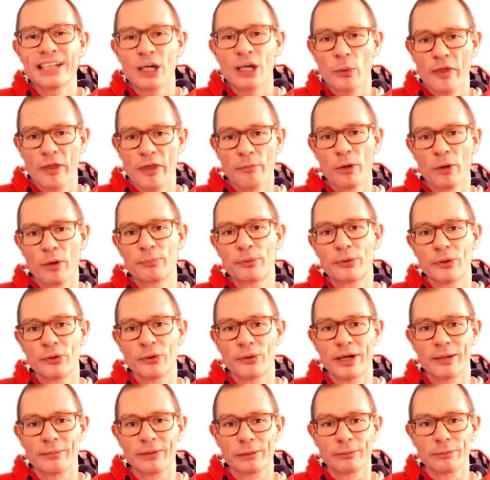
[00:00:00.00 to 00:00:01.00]
with mob
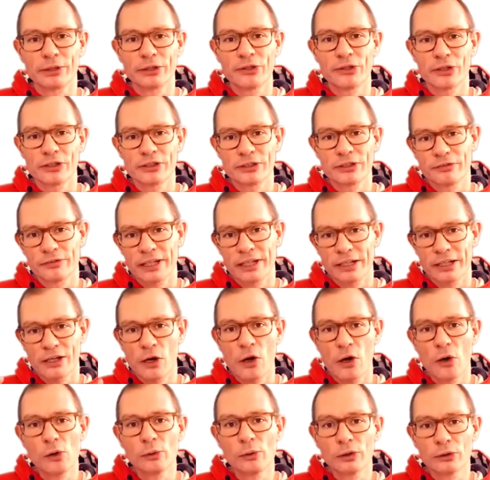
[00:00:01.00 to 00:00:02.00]
programming because you've got a
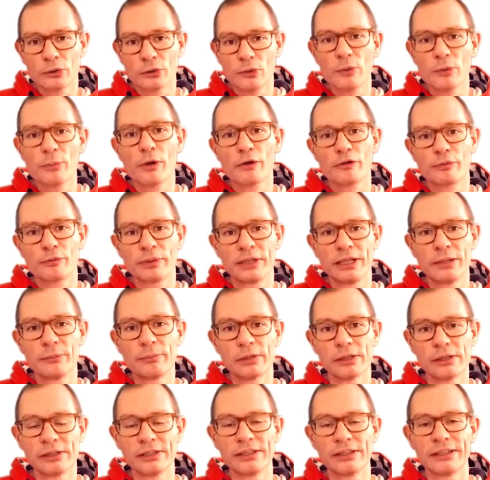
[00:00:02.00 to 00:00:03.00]
whole group of
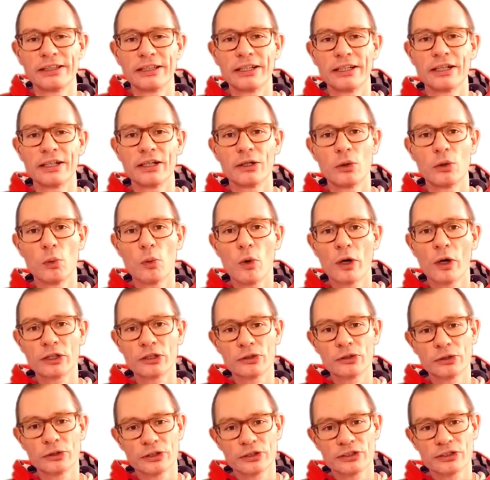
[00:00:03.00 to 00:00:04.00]
people who want
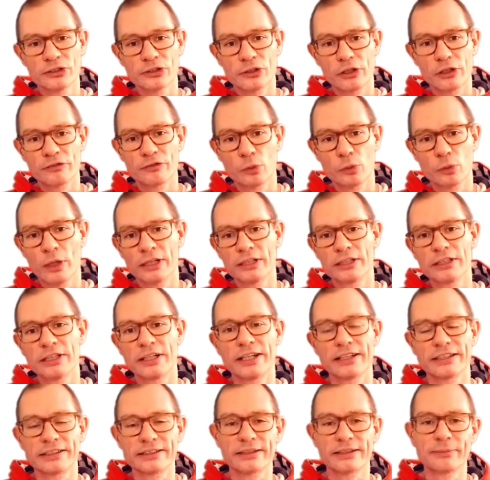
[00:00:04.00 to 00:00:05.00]
to solve one
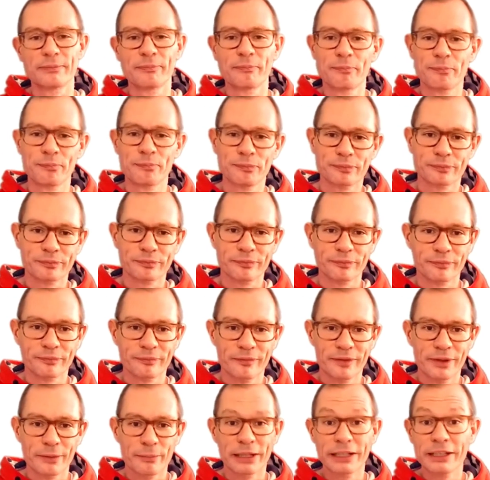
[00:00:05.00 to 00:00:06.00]
task.
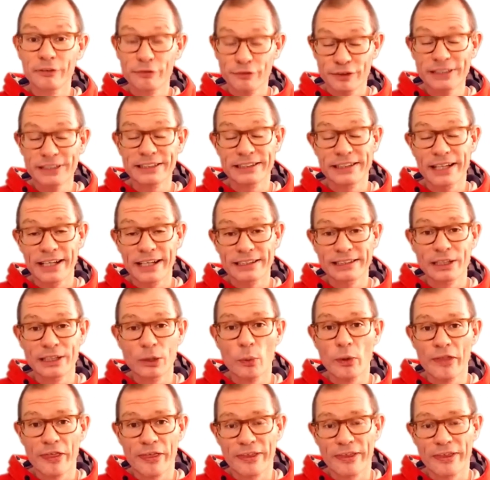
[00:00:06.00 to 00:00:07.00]
But it fits nicely
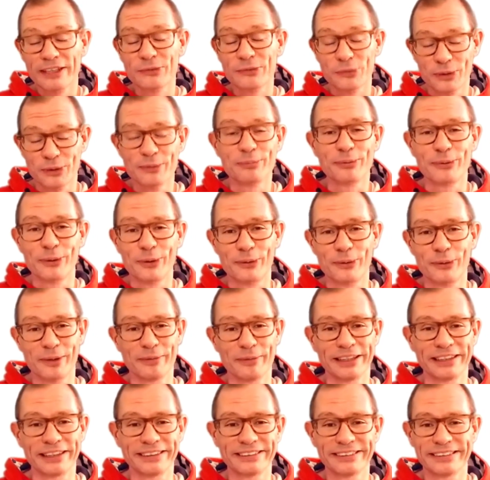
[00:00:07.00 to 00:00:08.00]
with extreme
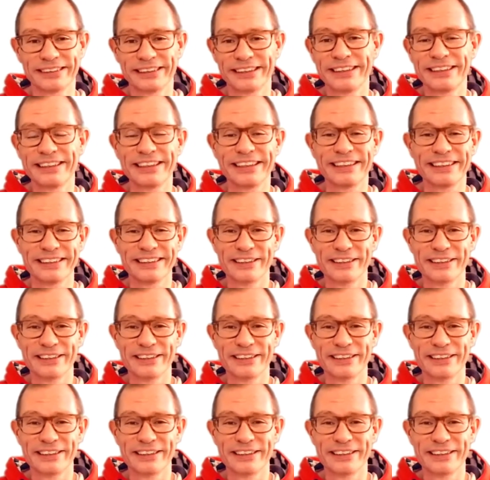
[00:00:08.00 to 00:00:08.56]
programming, indeed.